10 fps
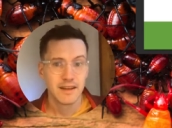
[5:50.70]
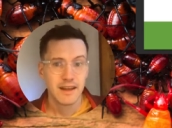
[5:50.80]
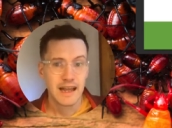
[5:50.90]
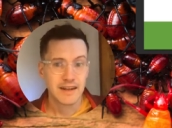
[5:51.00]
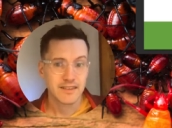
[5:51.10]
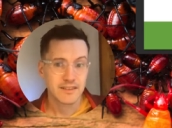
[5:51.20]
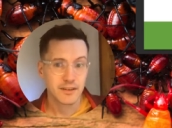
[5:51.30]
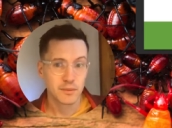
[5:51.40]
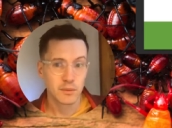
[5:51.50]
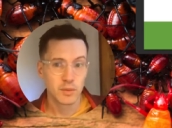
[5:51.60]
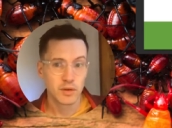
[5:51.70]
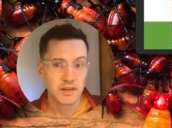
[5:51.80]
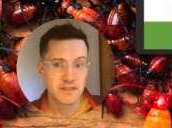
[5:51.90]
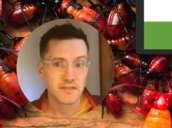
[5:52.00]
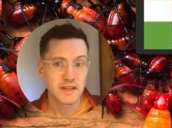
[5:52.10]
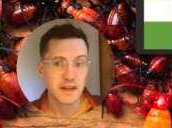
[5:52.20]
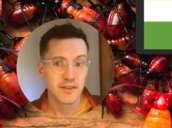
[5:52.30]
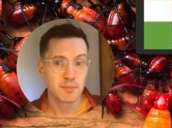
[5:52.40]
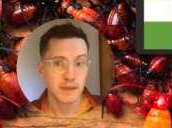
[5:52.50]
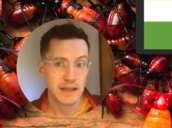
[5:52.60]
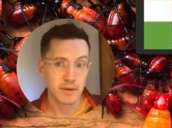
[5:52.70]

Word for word: access to the rewards via the plant